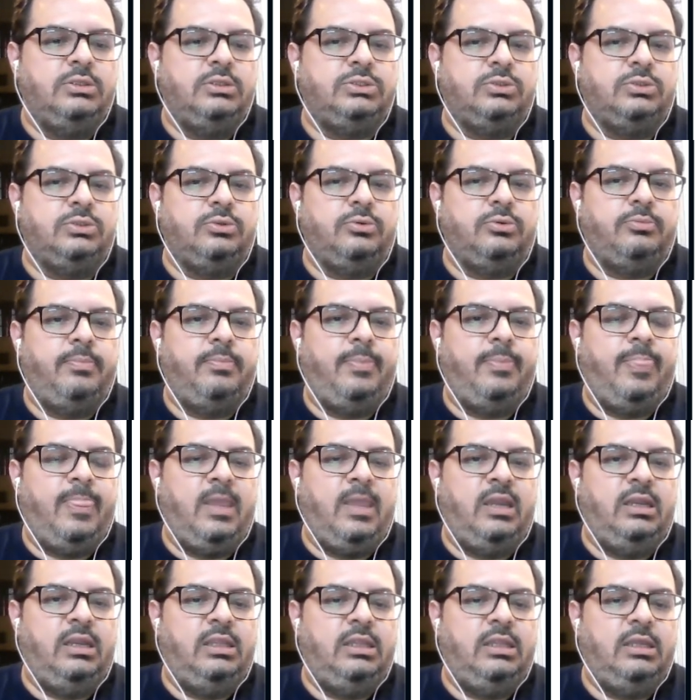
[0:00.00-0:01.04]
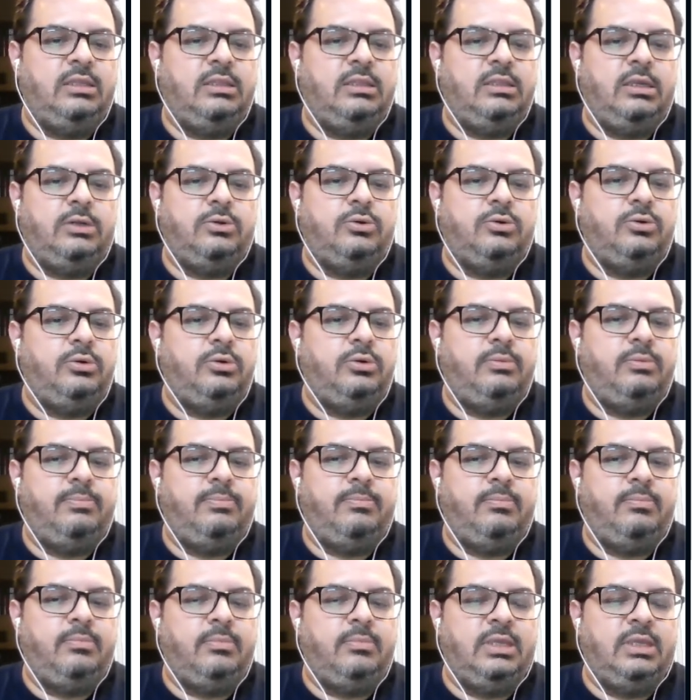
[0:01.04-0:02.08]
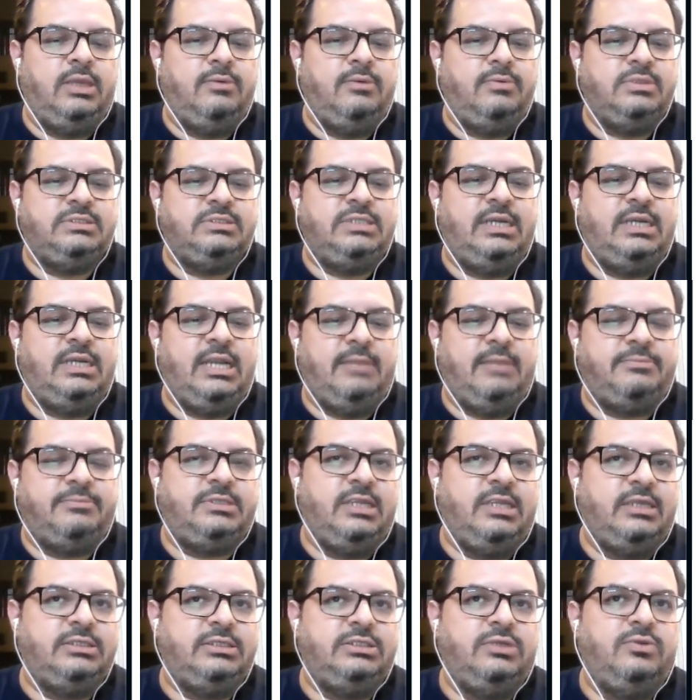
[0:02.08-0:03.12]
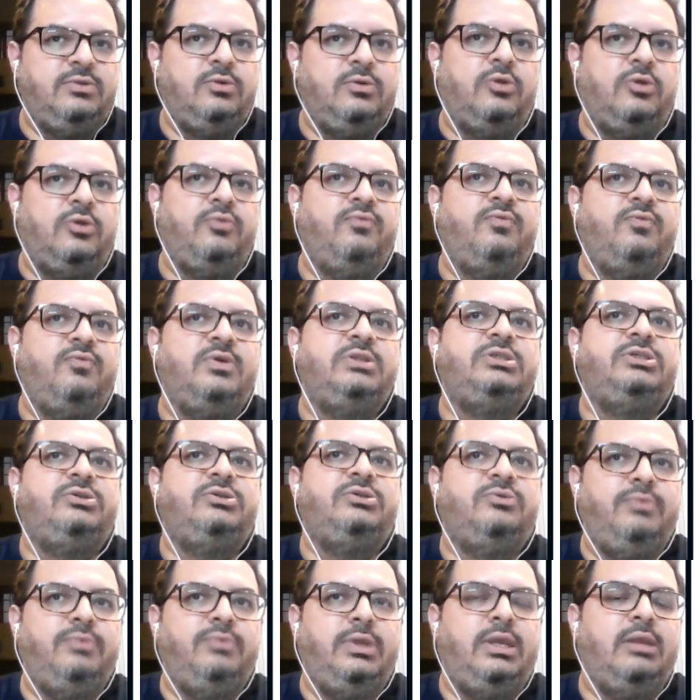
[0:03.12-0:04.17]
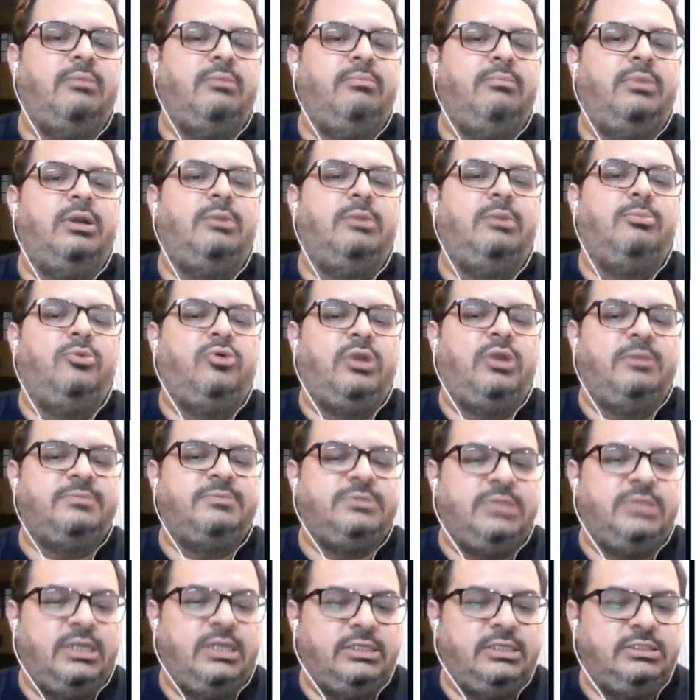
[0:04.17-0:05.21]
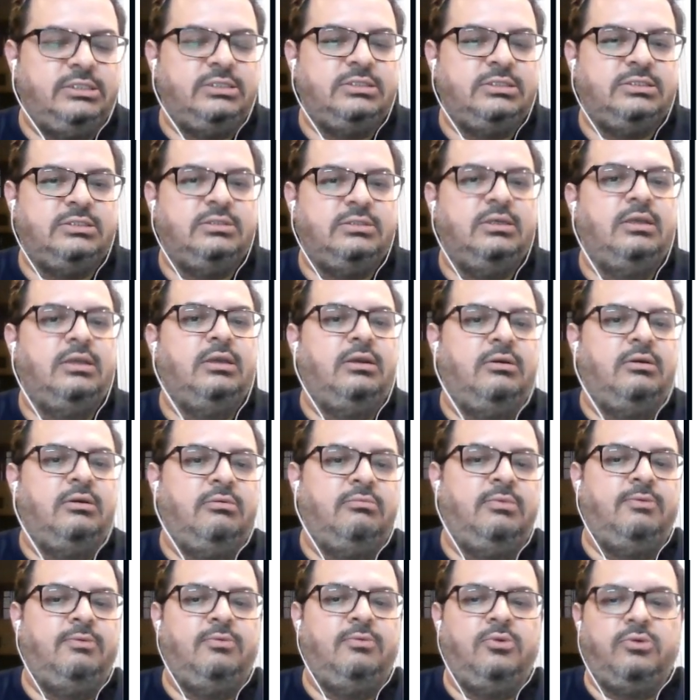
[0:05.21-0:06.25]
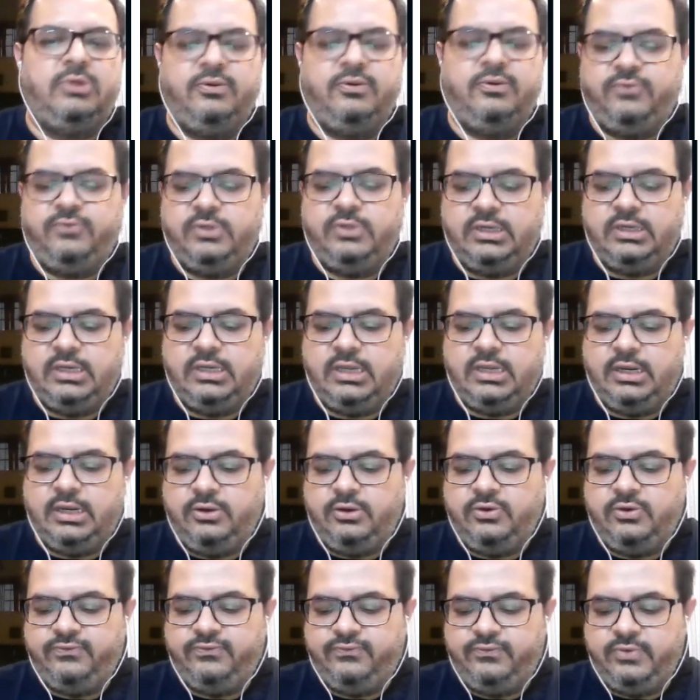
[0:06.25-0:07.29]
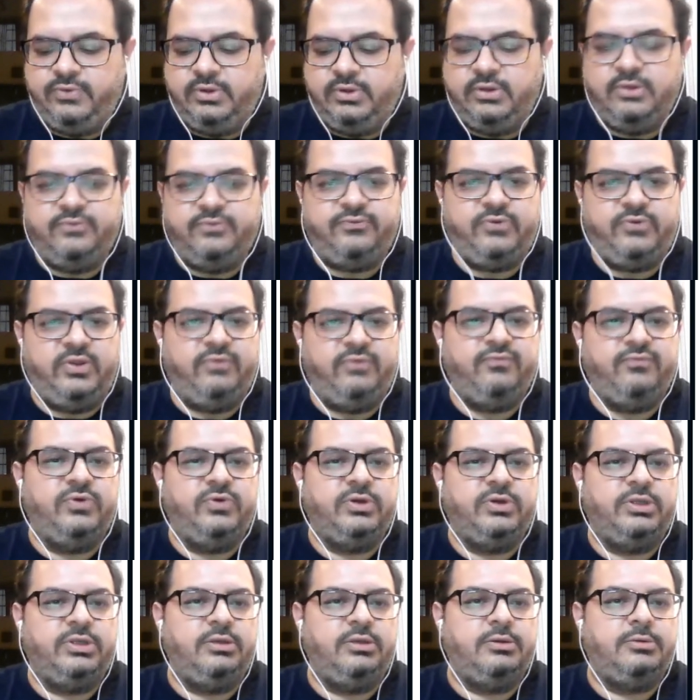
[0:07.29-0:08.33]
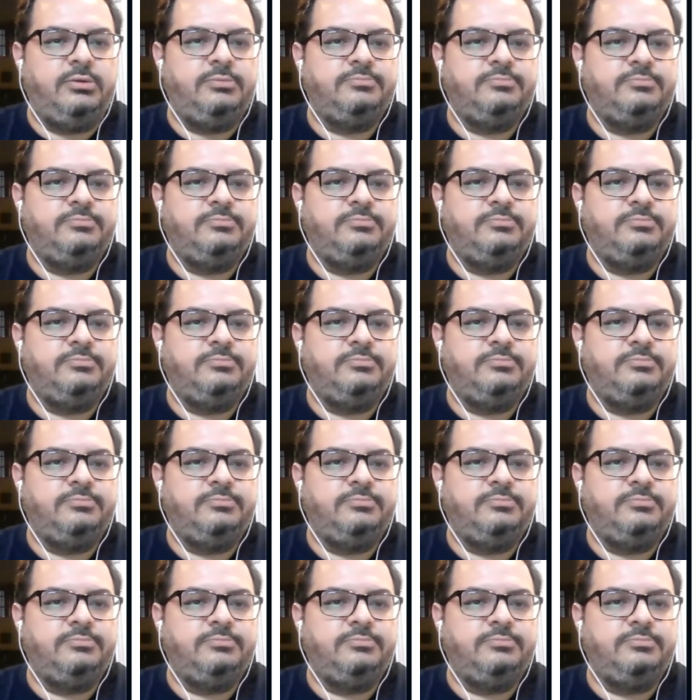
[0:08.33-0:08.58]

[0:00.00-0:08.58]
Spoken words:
So anything that could give us that abstraction on which we can build more abstractions, we were looking for that kind of a framework here.